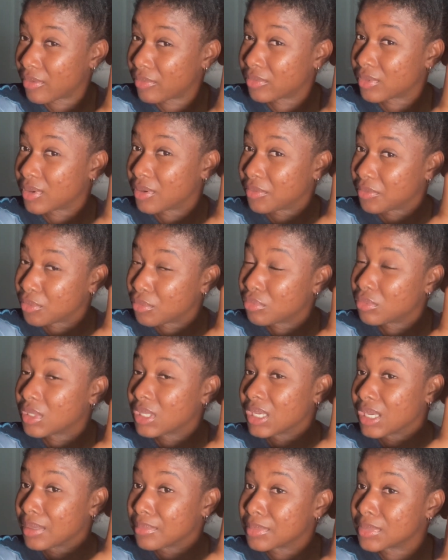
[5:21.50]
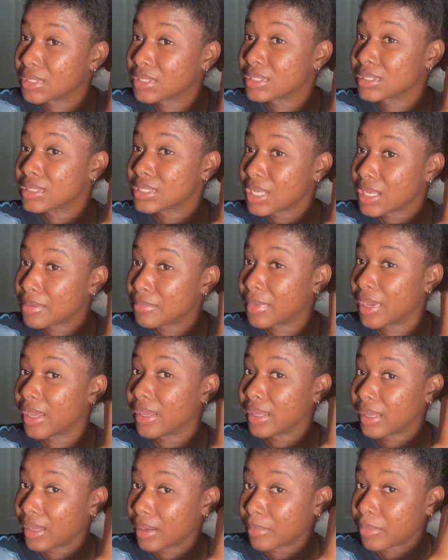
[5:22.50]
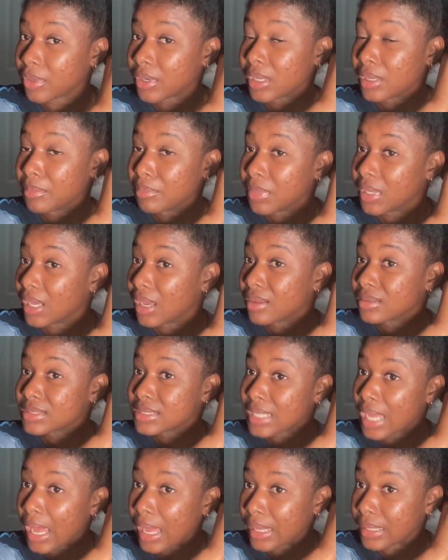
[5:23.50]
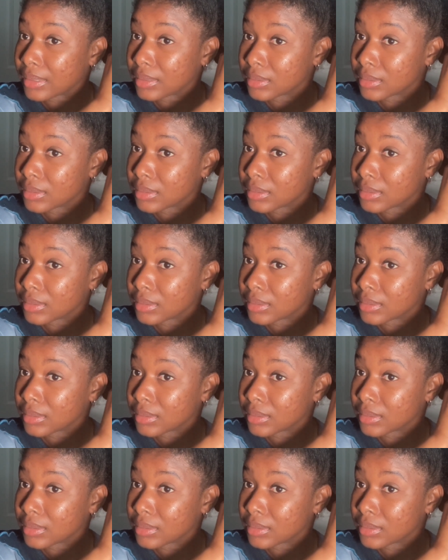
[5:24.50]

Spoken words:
If you think I'm gonna take my camera and be outside,